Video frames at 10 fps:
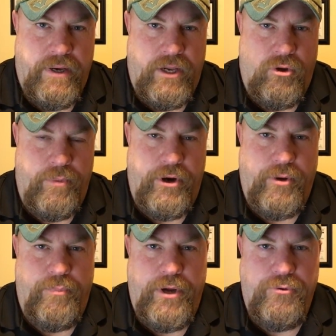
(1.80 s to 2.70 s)
Hello,
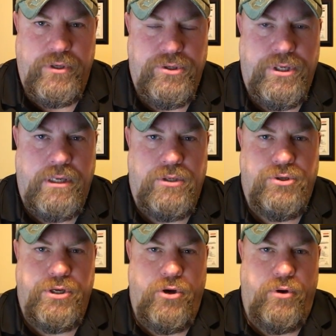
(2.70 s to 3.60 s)
American Patriots.
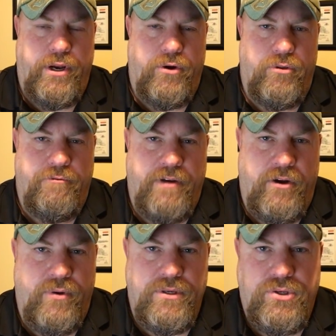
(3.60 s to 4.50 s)
Douglas Ducote here, the
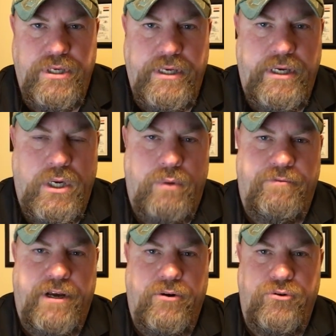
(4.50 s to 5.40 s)
founder and CEO
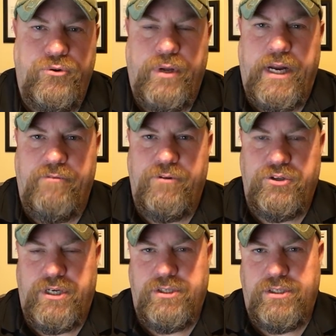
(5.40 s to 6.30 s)
of Veterans United for
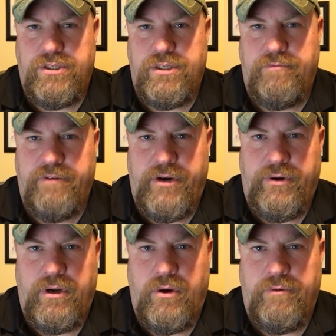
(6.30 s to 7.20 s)
Justice,
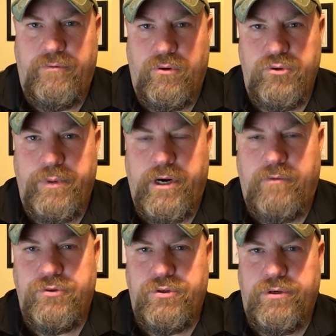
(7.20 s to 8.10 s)
veteran law enforcement
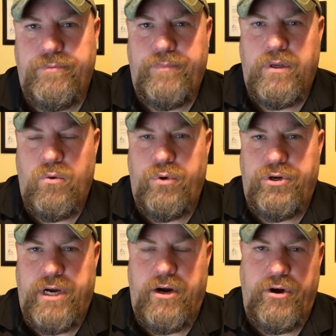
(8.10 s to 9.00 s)
officer,
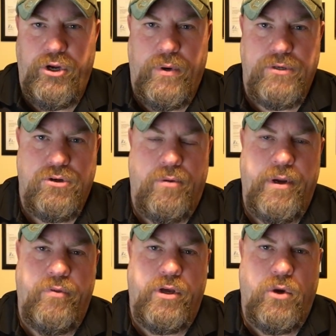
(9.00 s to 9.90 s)
retired U.S.
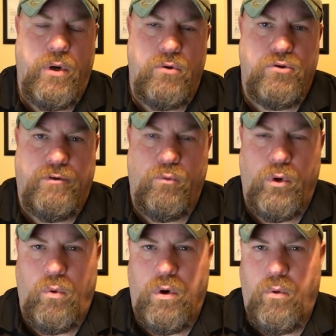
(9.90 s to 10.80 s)
Army, and the co-host of
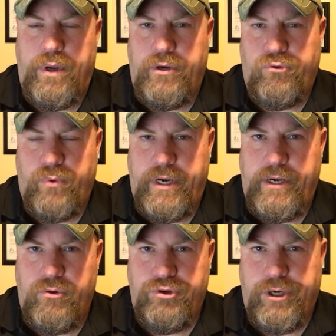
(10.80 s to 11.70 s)
Real World Witness
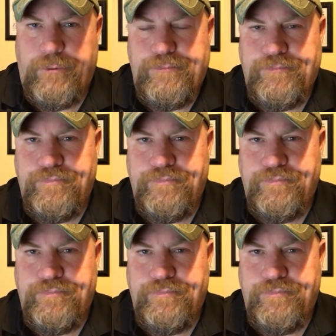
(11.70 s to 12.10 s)
radio show.